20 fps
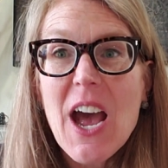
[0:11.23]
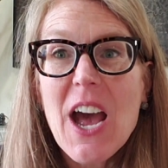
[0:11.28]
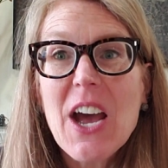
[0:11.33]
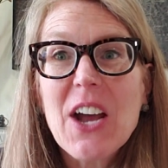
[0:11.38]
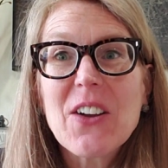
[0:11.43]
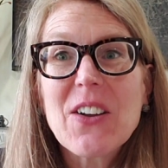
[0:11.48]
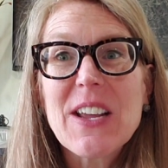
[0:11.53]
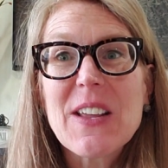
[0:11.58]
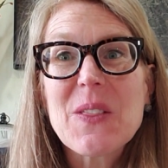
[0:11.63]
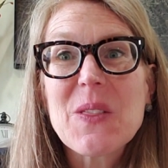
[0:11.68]

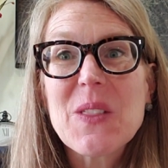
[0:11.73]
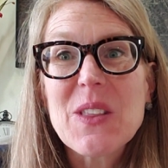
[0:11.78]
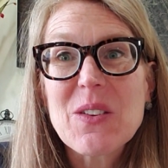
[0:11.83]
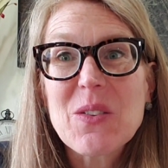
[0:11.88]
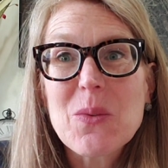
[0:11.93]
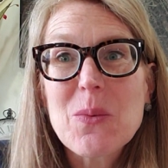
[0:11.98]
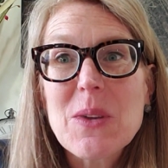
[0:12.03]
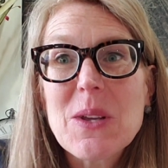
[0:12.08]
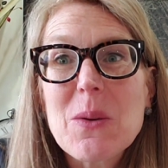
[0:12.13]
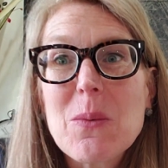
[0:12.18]
All right,
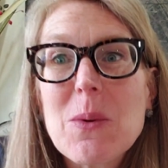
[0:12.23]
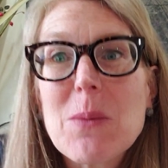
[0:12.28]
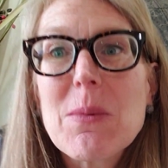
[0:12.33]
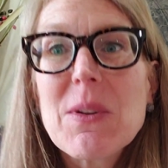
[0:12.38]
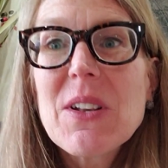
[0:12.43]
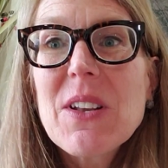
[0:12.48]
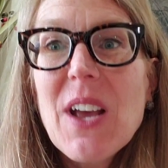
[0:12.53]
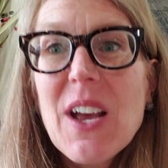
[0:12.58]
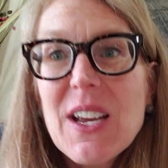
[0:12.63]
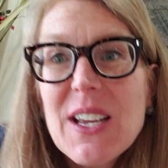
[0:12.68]
this week we've
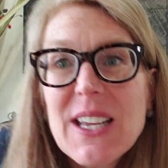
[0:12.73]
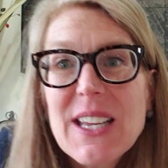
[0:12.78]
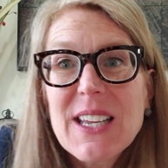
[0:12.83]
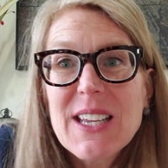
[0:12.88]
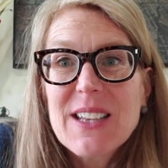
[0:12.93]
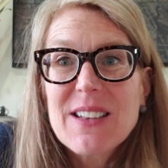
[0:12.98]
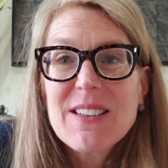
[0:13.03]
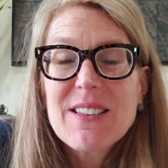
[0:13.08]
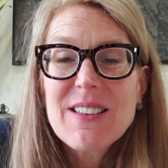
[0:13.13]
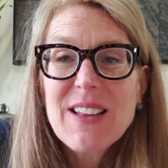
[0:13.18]
been
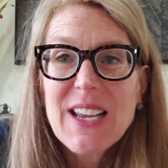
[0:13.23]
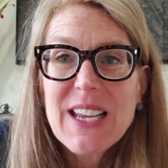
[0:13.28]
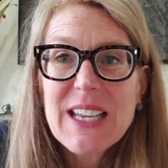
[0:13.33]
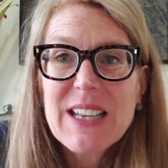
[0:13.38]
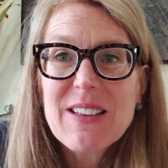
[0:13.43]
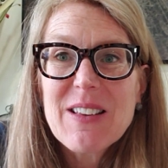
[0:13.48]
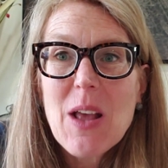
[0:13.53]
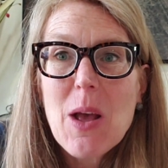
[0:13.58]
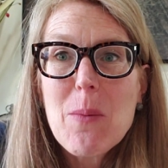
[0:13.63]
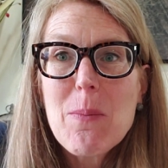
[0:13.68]
talking in
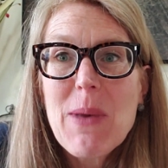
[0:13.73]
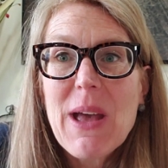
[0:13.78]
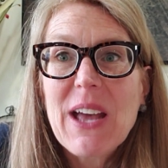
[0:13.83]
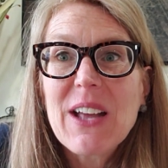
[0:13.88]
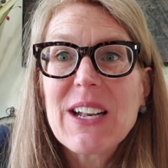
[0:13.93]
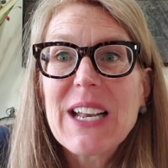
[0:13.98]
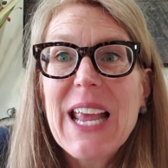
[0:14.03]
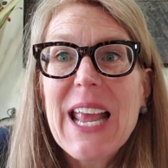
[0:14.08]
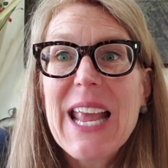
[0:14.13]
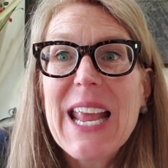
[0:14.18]
science
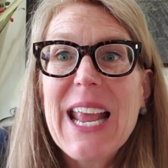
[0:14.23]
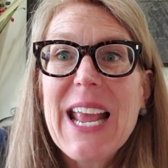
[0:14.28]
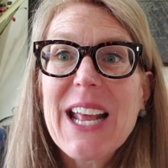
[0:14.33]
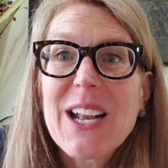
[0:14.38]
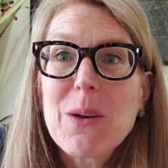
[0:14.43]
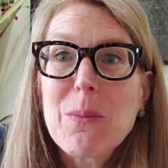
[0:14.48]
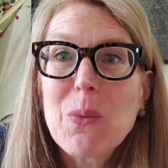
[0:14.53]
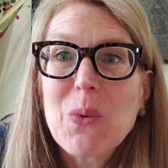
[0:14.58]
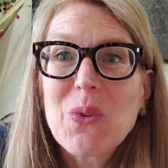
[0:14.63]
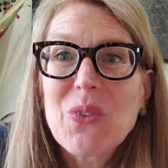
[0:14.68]
about
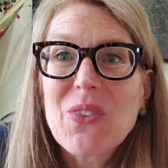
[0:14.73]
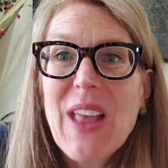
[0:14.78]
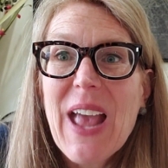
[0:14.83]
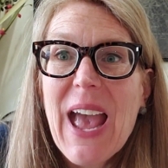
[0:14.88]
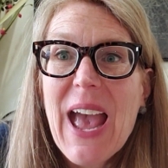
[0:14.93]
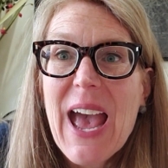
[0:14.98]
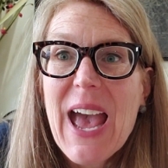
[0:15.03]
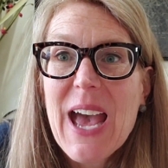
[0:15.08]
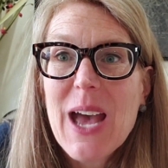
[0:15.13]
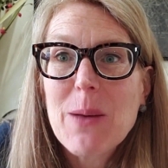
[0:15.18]
animals'
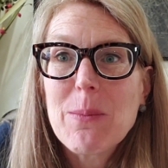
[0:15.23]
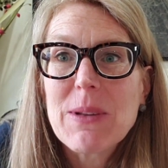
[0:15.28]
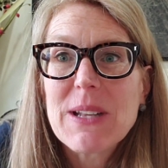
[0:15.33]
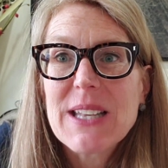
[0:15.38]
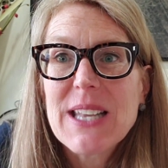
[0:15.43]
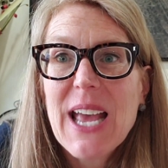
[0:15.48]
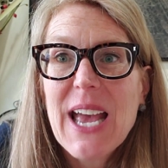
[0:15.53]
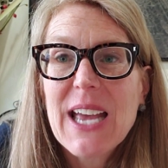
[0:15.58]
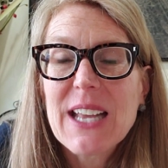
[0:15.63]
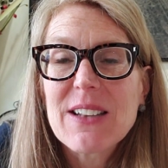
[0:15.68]

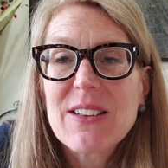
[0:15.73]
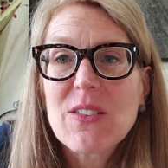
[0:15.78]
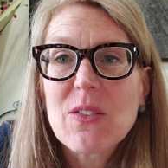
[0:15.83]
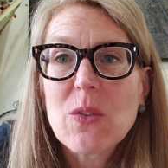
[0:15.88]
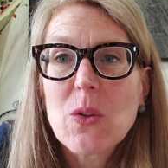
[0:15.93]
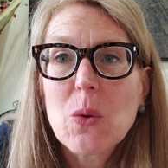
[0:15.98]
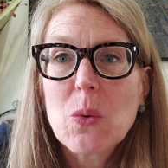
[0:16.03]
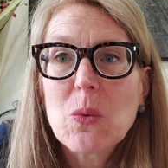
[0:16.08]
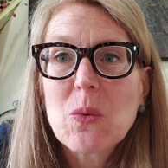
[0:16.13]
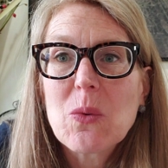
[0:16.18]
habitats,
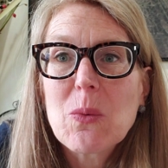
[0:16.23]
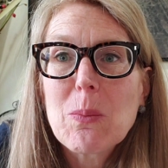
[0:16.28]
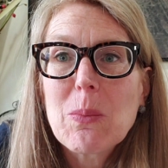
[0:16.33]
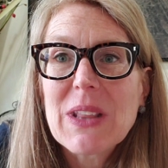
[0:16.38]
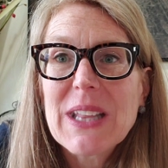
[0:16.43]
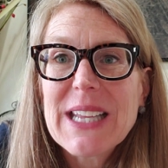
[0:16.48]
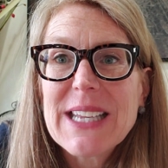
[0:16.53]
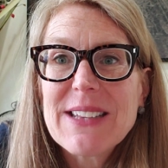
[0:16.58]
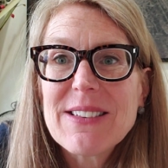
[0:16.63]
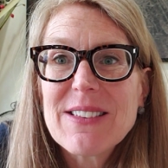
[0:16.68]
those
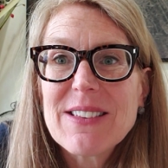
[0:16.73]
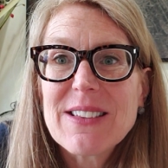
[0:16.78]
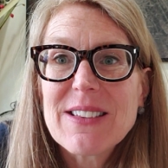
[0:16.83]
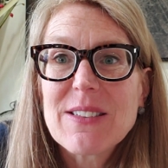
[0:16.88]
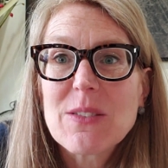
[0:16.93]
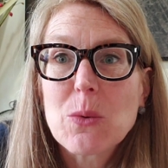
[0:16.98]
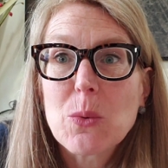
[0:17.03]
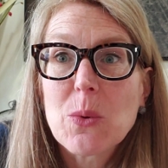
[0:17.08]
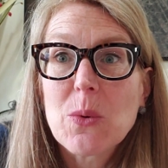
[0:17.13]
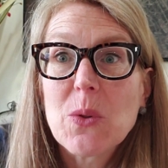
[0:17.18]

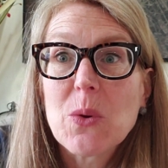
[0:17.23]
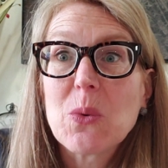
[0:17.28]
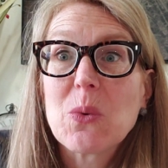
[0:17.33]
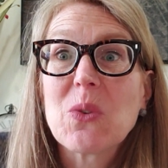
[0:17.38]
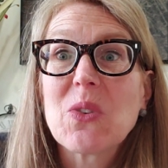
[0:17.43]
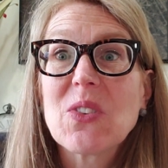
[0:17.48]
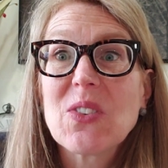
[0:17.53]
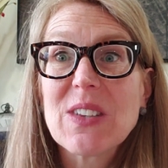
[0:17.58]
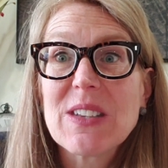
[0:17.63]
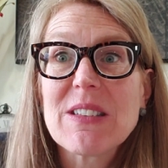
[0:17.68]
places or
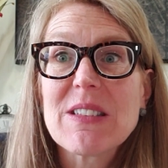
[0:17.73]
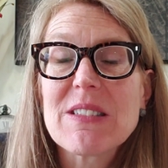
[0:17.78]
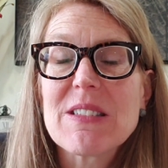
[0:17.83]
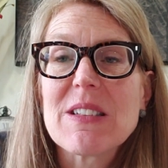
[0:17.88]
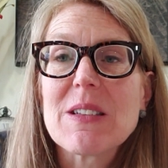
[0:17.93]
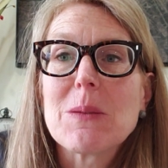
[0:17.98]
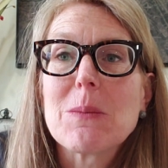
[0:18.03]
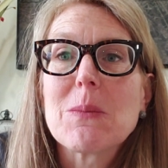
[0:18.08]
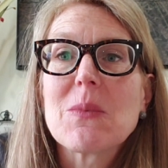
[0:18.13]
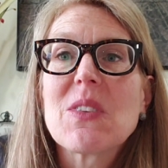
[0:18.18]
those
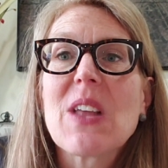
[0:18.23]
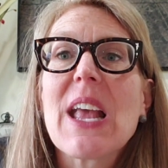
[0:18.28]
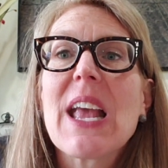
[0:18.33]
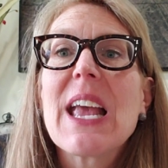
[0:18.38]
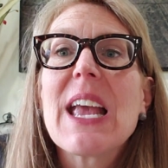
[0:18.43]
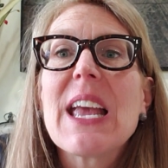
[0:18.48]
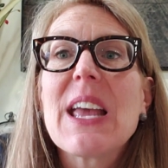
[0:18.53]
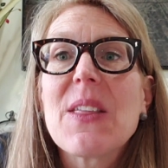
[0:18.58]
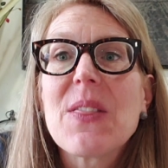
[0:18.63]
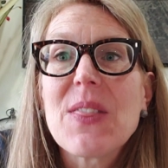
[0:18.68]
systems
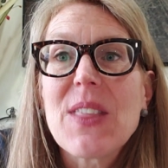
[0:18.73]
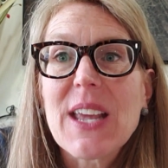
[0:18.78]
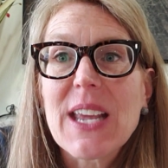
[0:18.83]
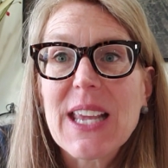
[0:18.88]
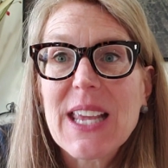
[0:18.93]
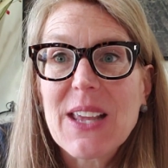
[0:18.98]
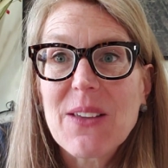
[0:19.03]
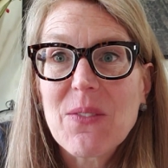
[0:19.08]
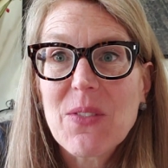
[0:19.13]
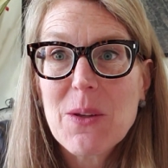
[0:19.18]

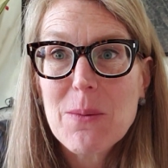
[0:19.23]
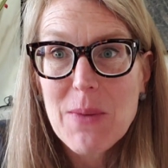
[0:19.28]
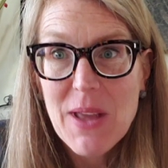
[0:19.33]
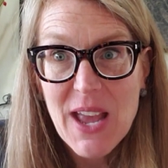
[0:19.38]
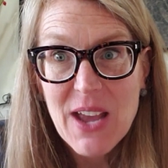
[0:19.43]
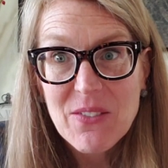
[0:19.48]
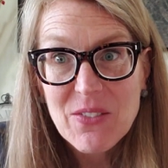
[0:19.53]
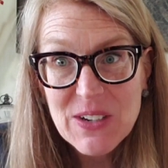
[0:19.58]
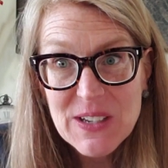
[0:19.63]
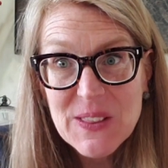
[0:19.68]
that give them
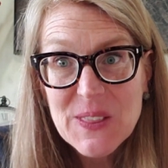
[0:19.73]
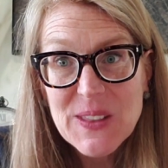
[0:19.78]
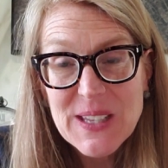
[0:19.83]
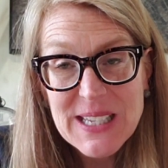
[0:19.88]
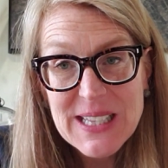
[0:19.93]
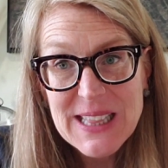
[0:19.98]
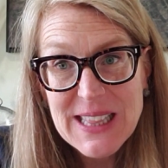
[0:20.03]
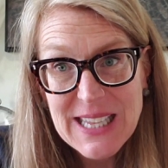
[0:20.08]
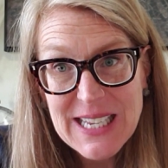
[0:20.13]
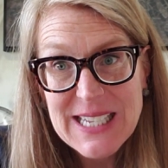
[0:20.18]

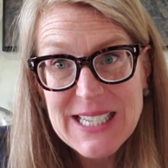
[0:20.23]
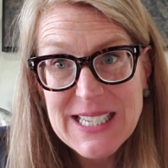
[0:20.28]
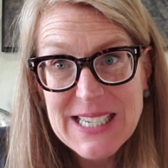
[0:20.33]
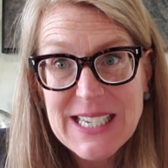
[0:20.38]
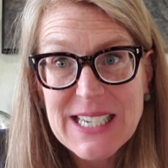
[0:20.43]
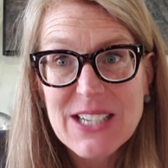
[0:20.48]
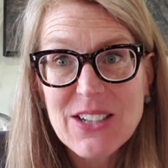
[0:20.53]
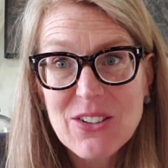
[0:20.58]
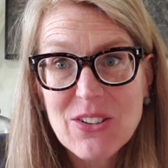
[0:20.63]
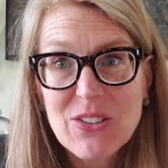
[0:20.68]
everything they
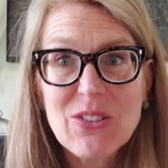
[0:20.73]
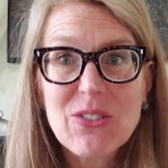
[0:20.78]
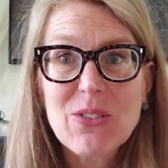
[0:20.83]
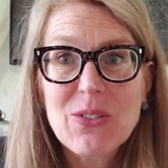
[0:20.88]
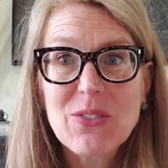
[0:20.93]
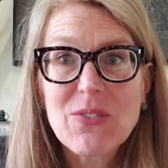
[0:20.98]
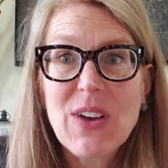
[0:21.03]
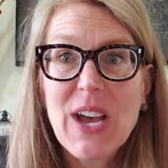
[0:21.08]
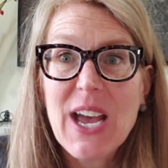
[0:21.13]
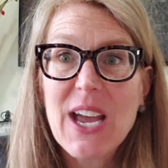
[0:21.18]
need to
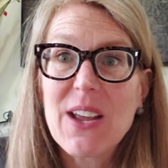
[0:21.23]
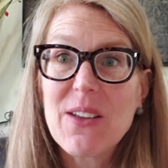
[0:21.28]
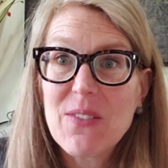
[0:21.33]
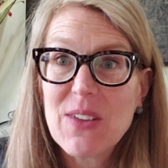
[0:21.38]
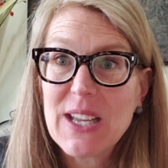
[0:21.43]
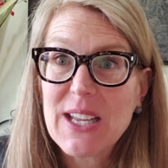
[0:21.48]
survive.